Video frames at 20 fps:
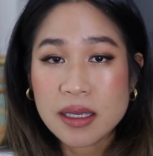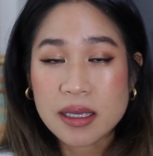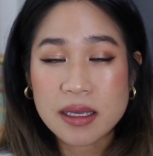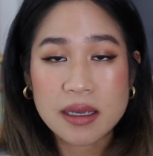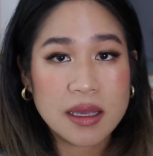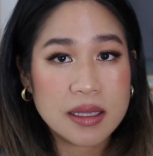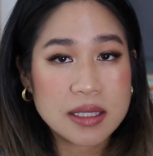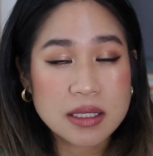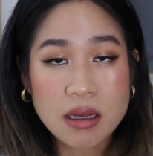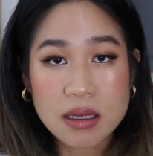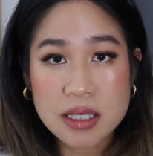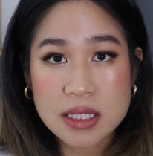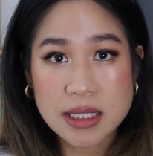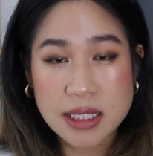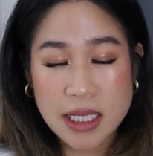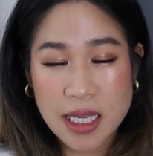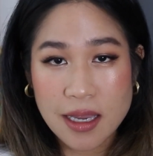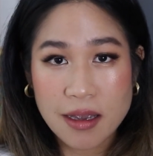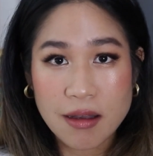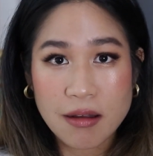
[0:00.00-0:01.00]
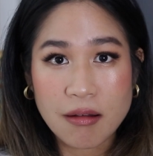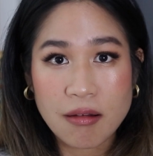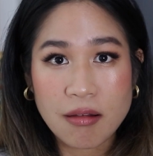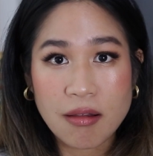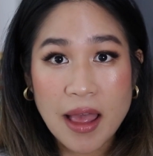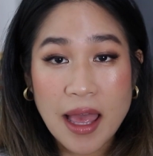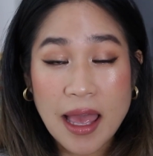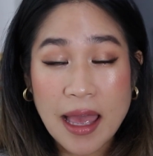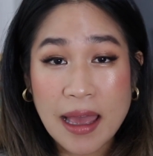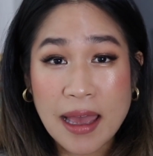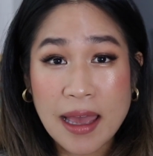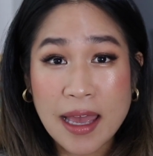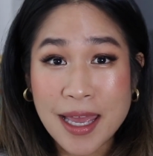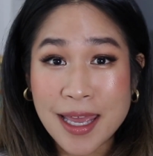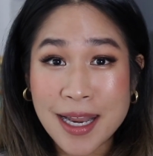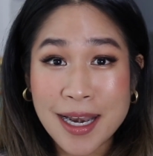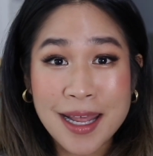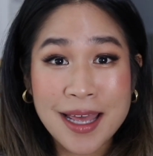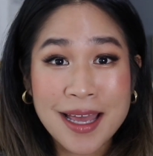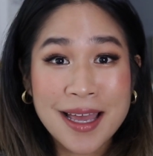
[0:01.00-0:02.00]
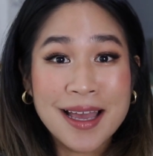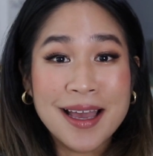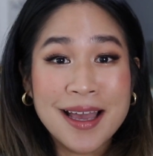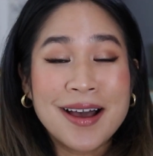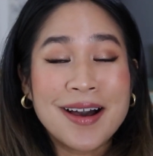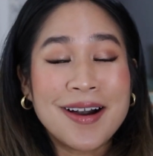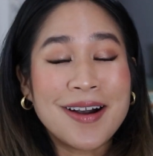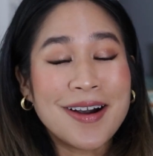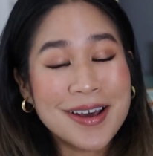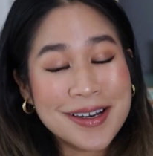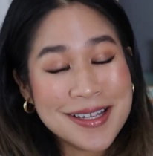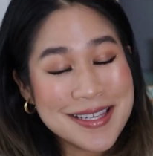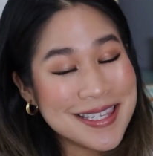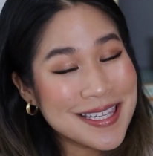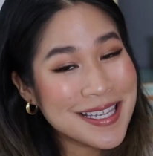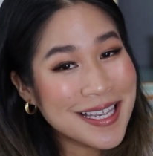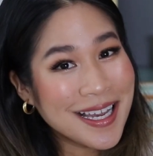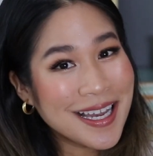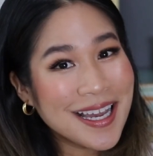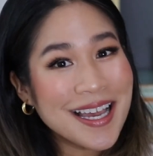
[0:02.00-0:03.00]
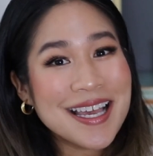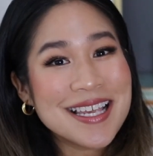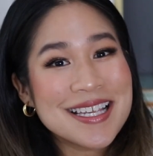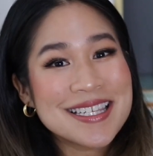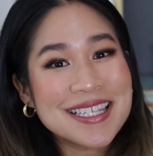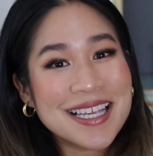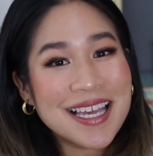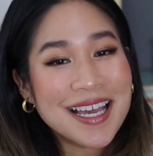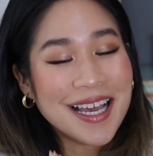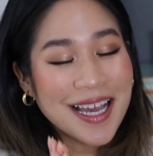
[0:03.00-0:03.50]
It's on sale. And honestly, guys,